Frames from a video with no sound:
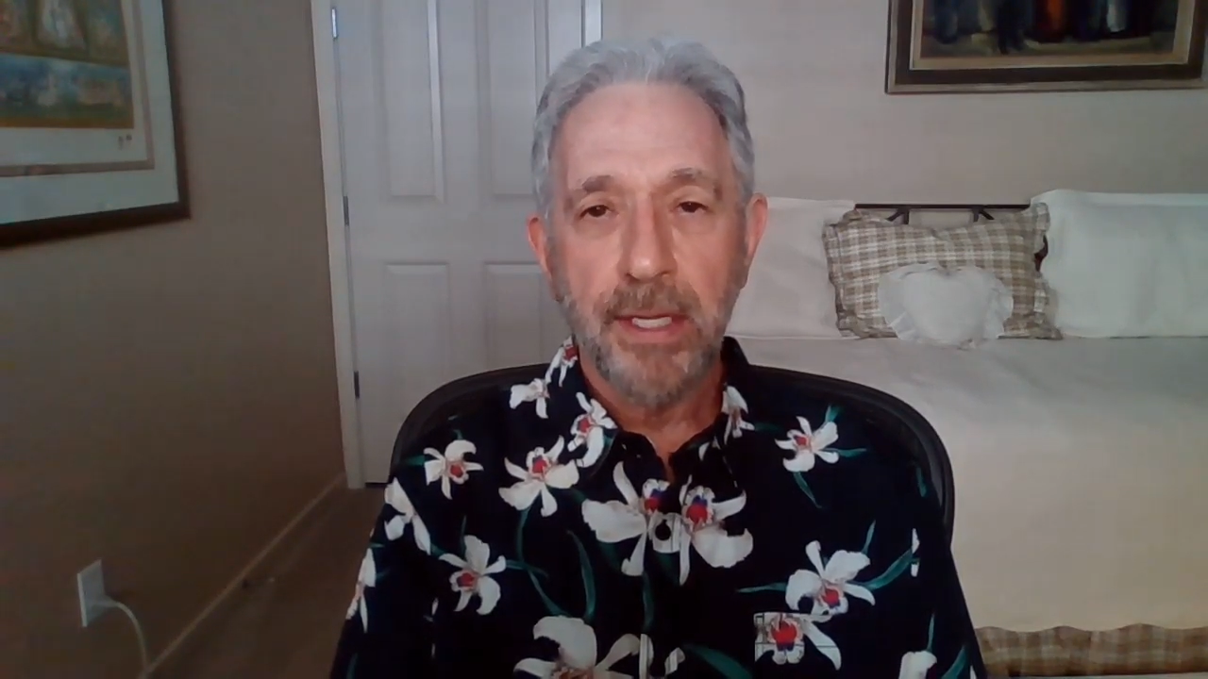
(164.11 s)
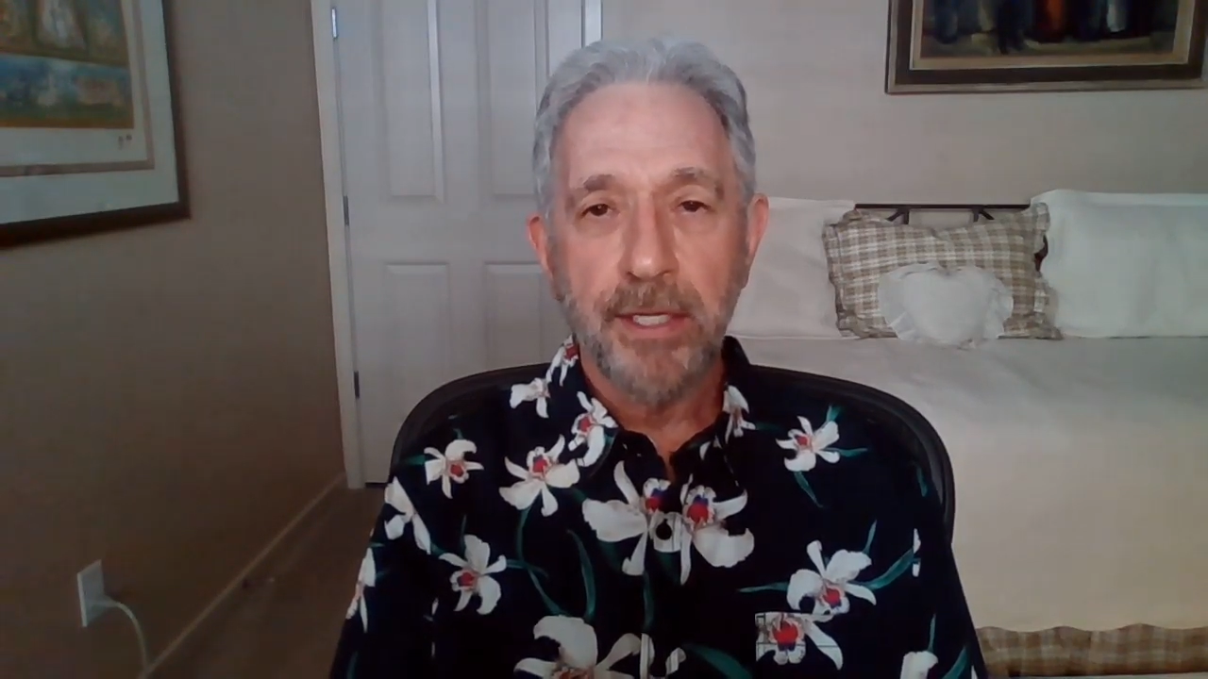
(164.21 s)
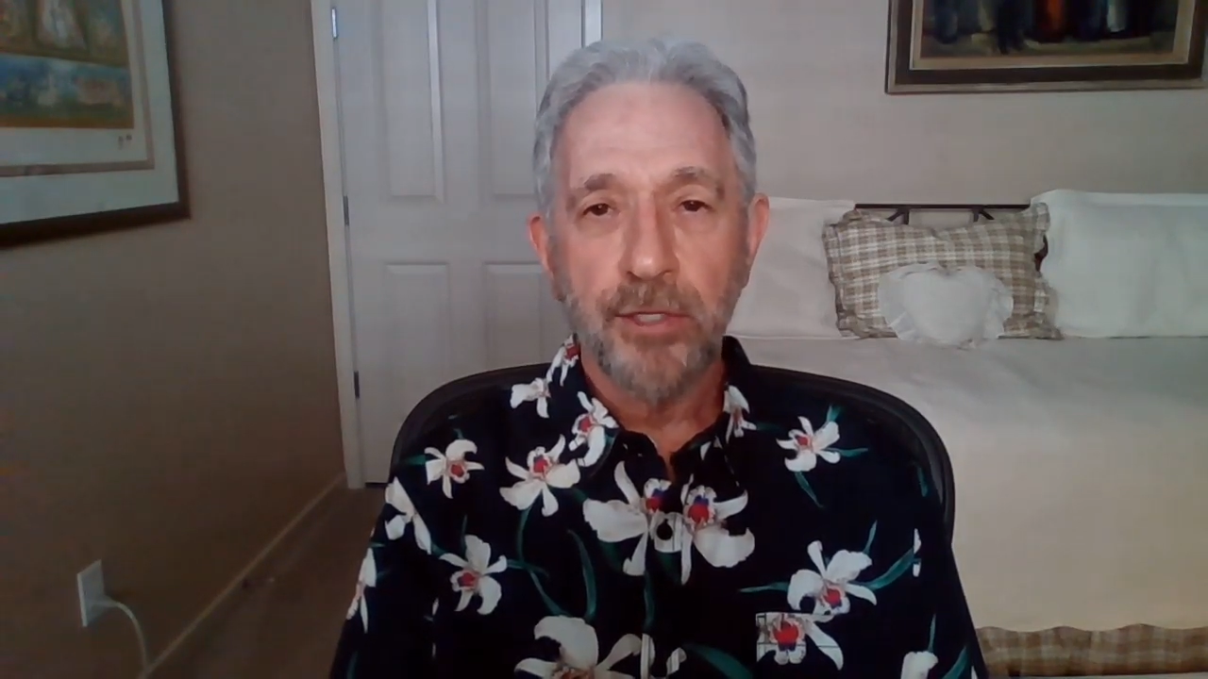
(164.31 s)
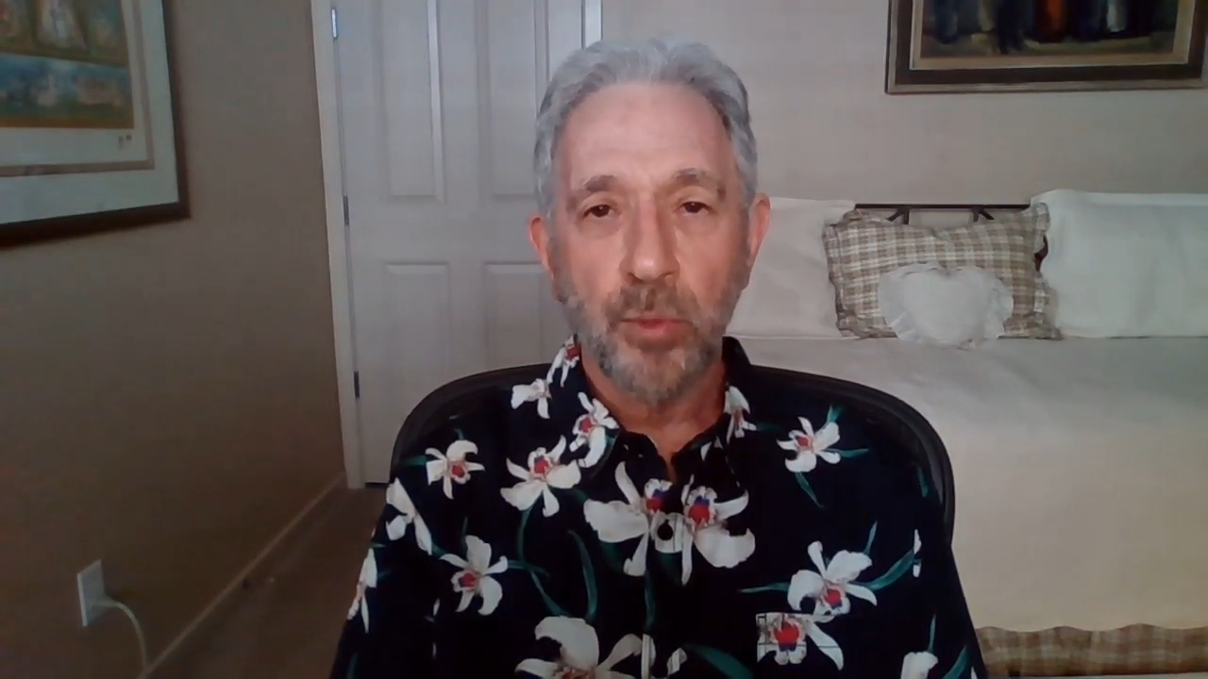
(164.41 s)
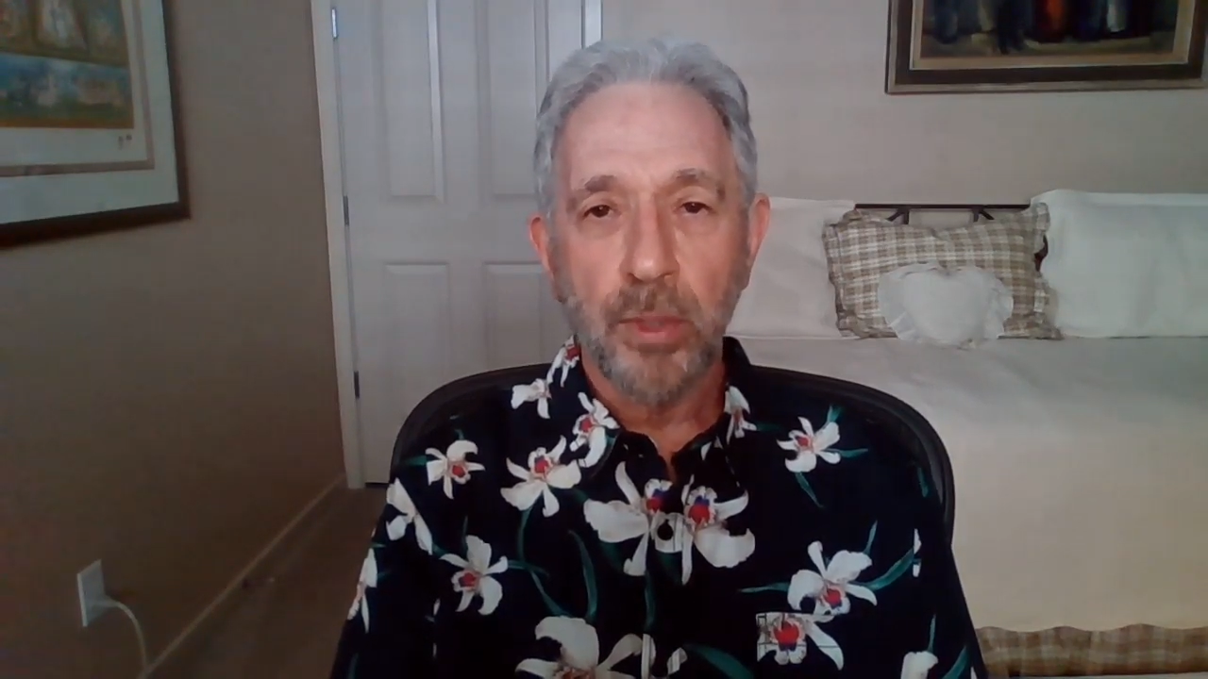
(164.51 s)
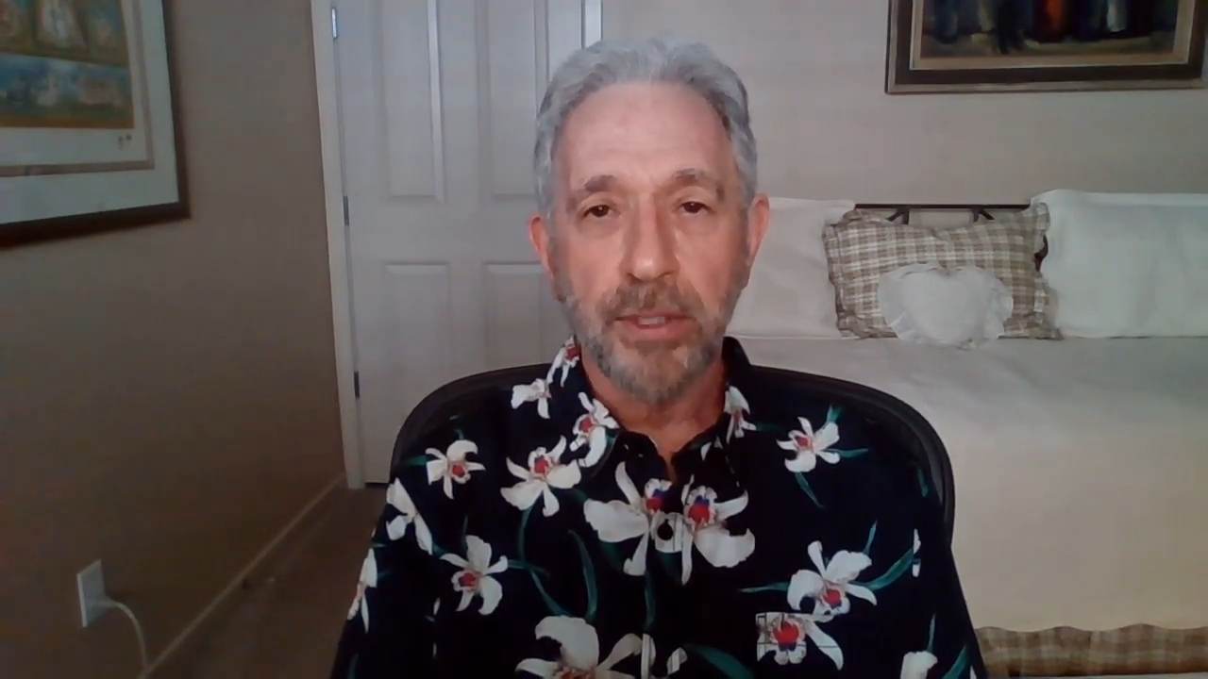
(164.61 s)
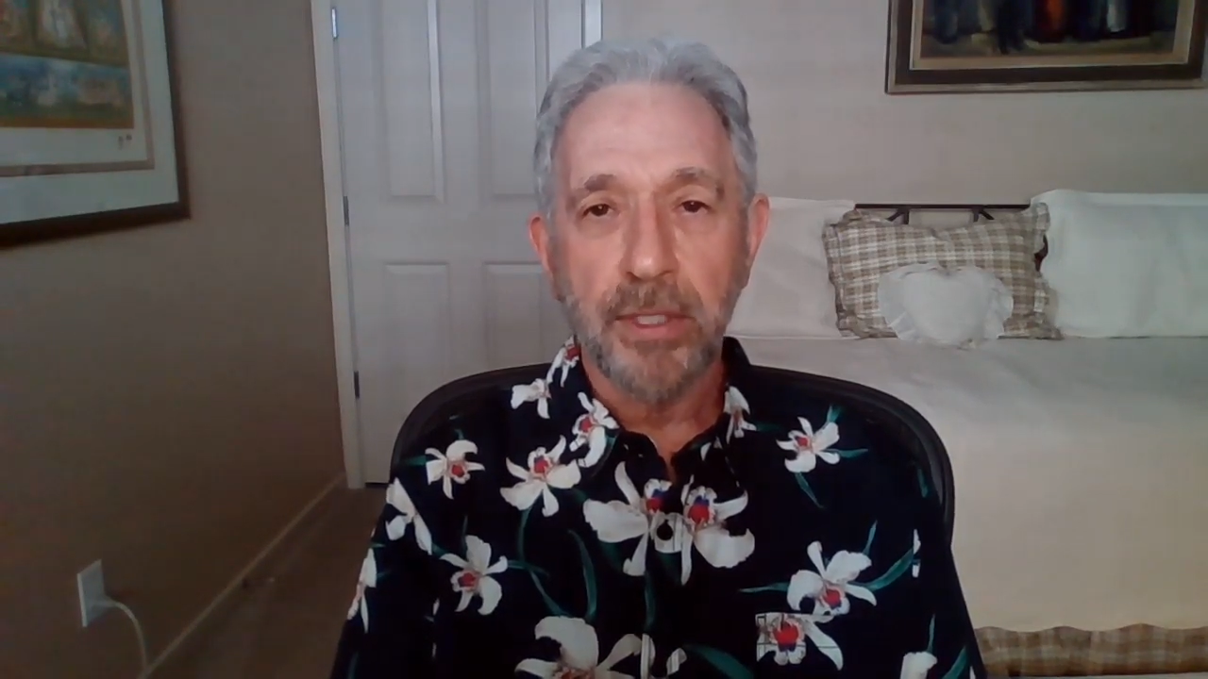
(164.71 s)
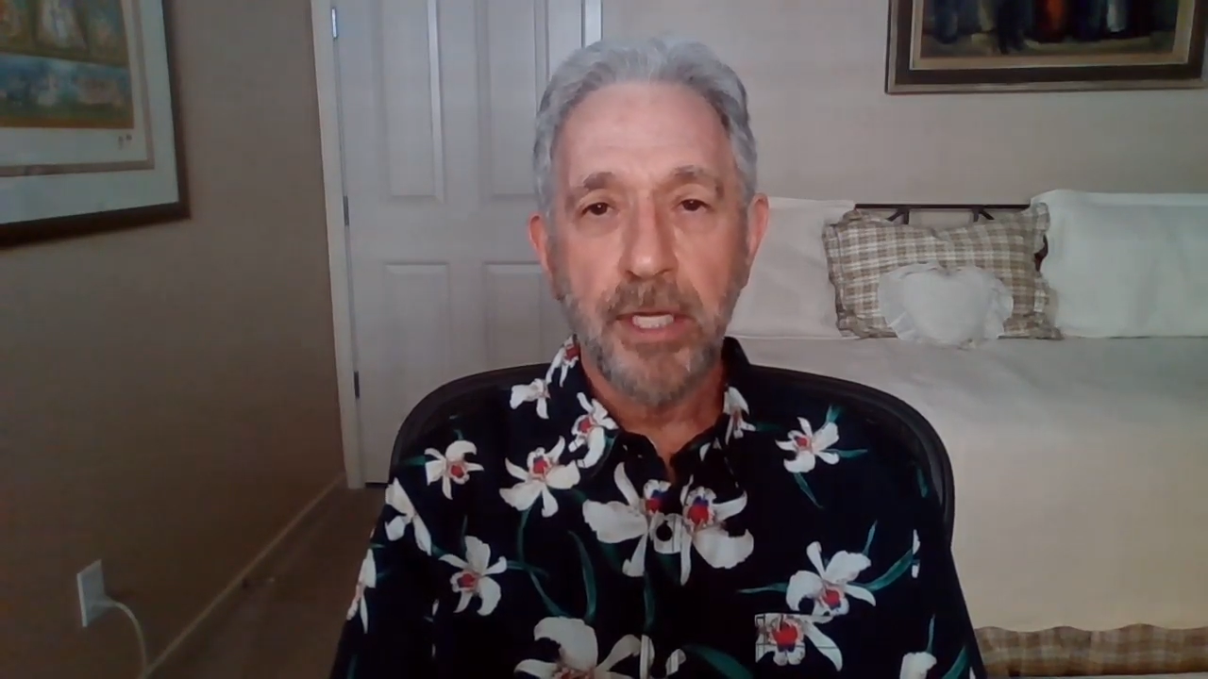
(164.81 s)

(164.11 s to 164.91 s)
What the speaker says: is what